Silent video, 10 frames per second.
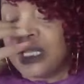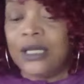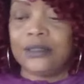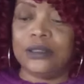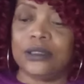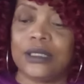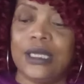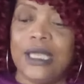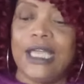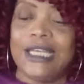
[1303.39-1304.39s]
Look.
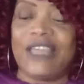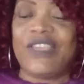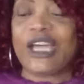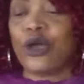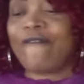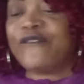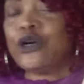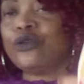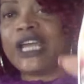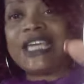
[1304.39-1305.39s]
Now, there go the
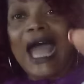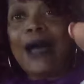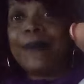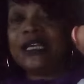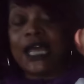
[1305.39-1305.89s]
fool. Now, y'all make...